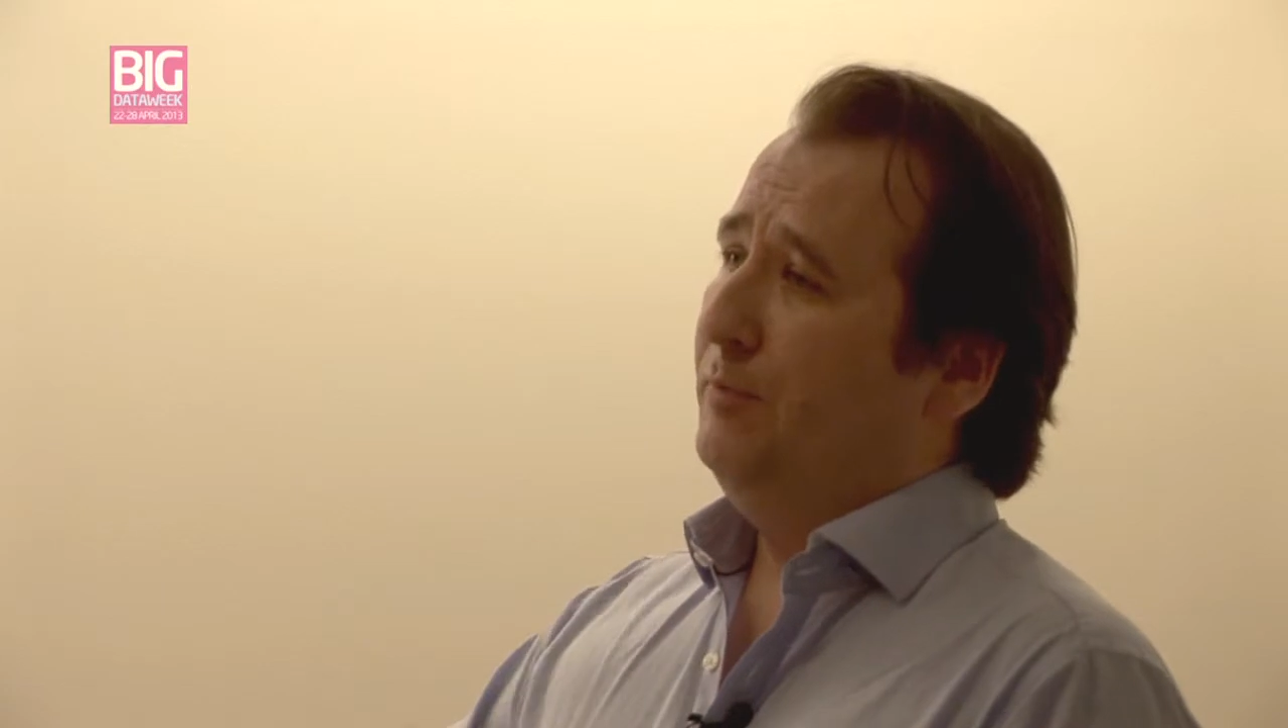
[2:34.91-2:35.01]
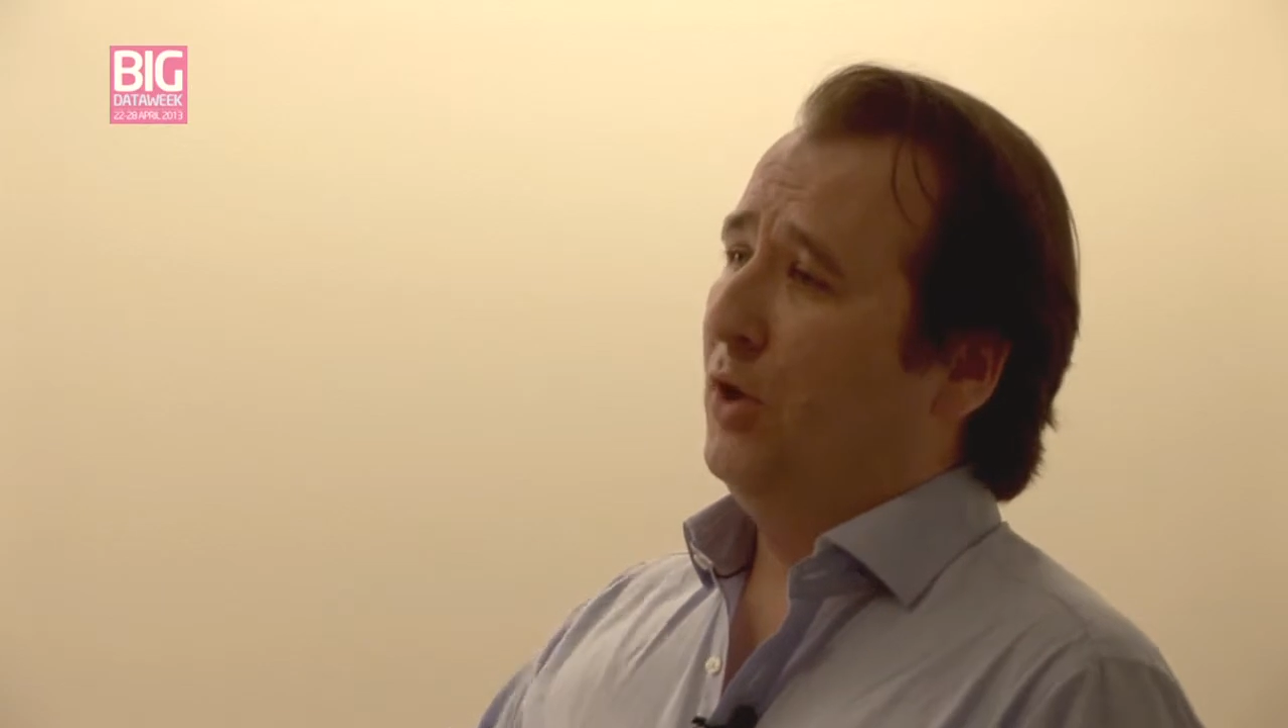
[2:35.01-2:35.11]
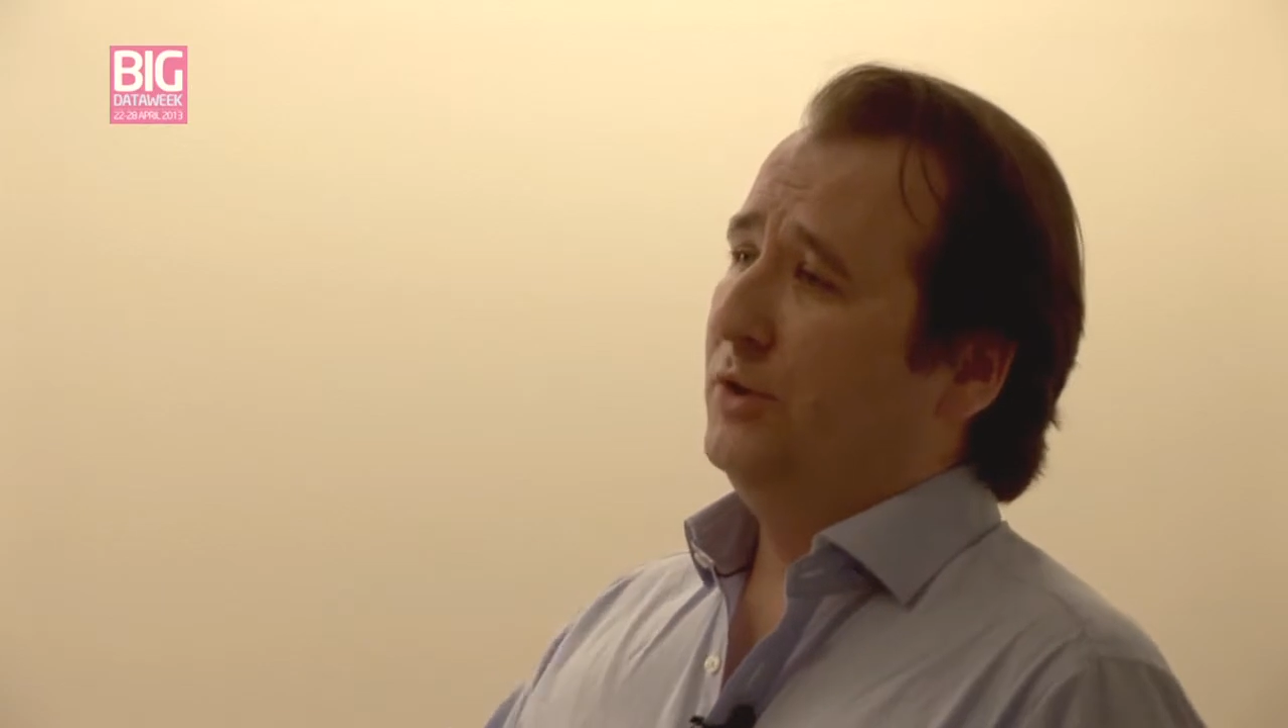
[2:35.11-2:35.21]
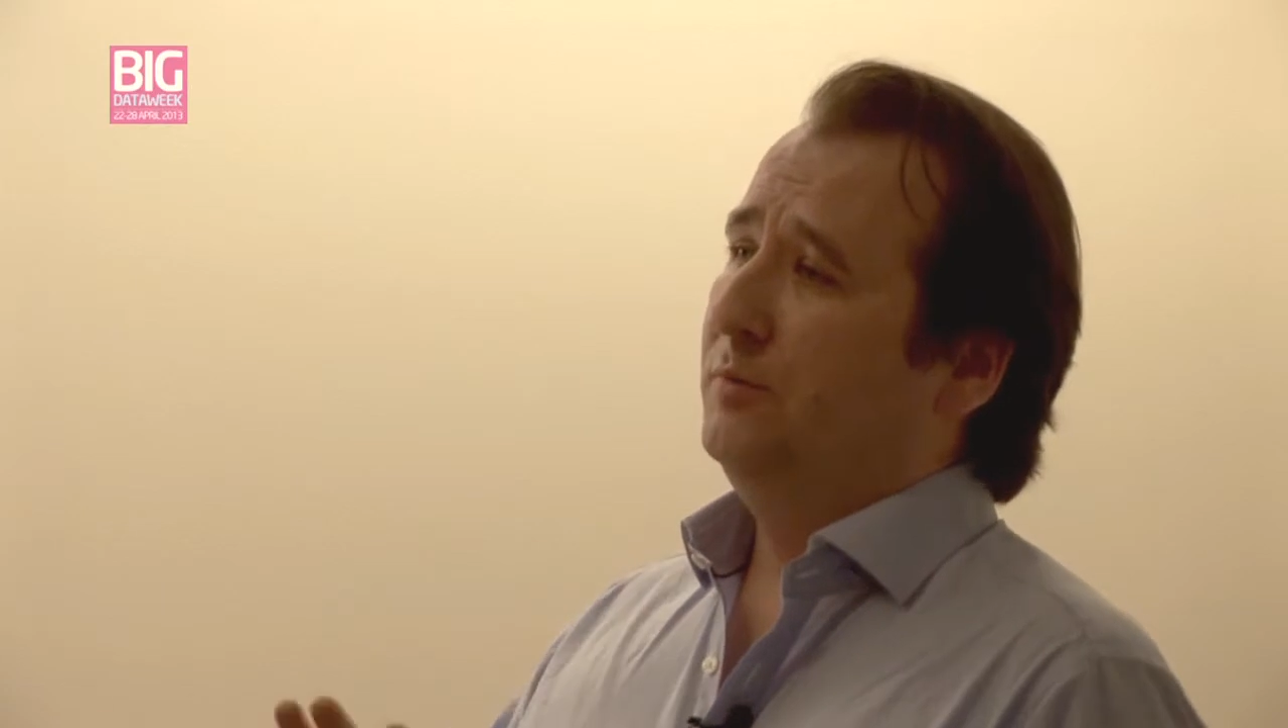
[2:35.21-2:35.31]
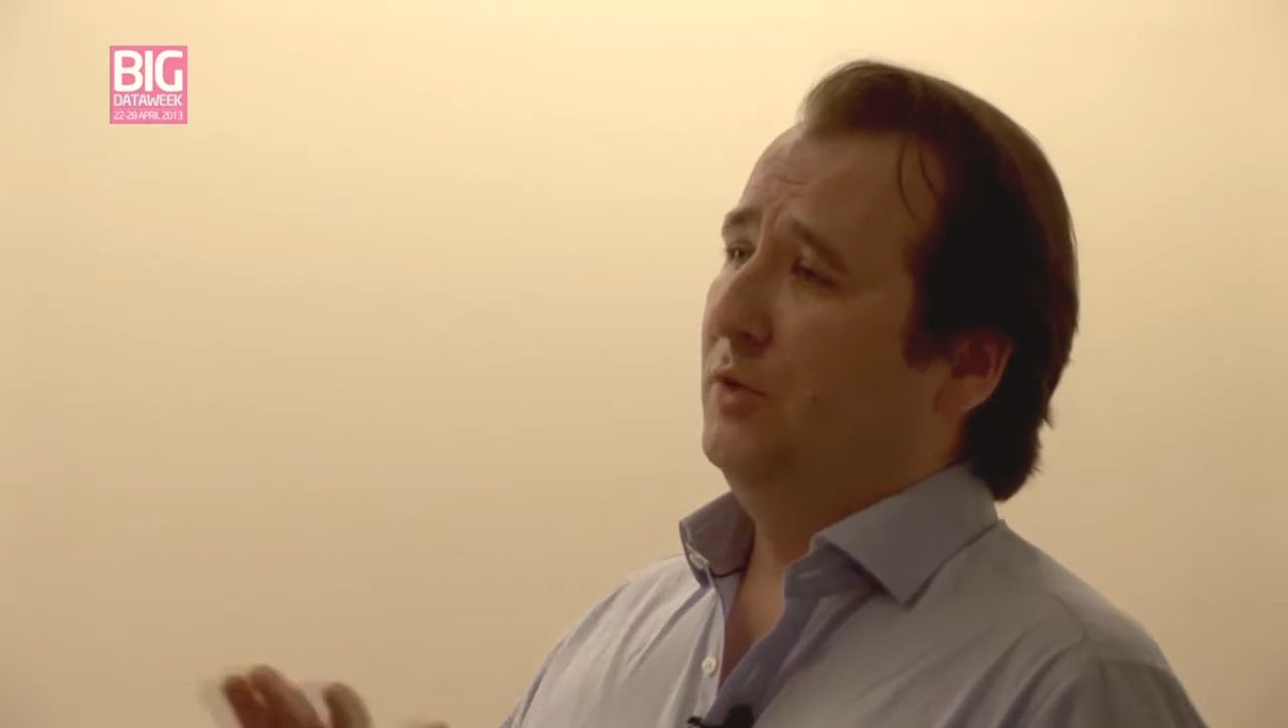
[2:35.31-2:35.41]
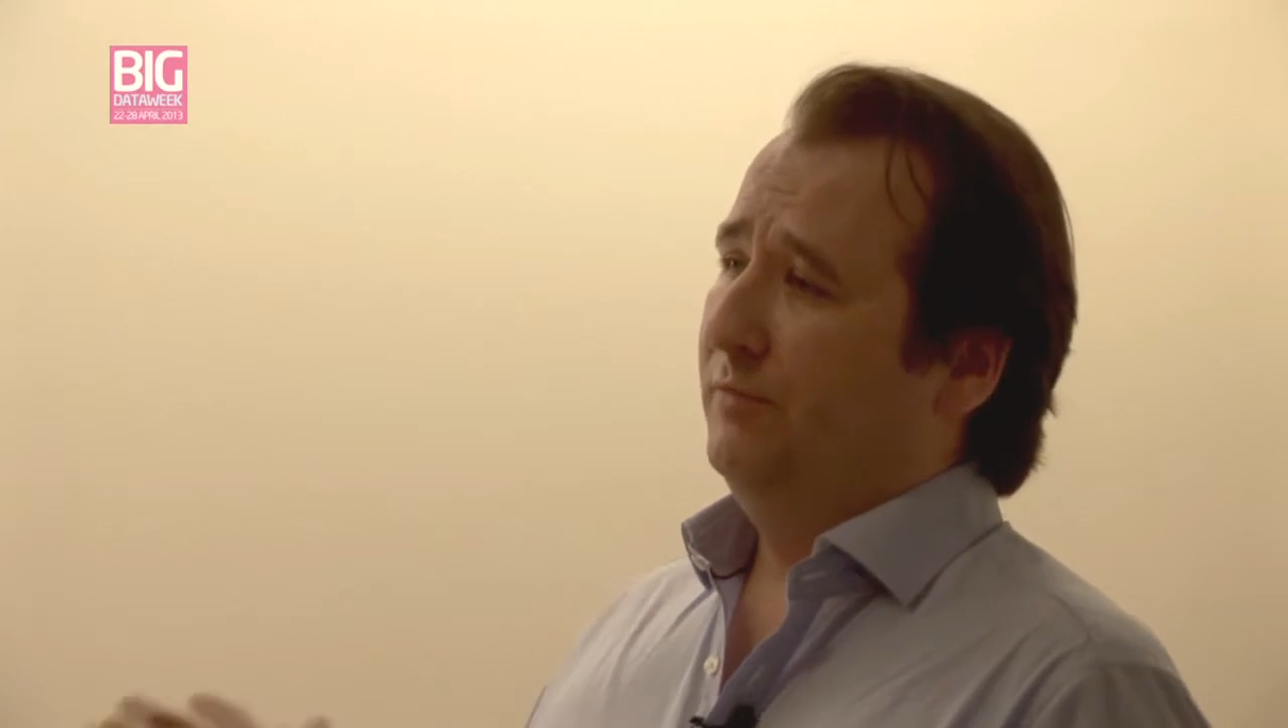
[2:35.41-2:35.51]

possible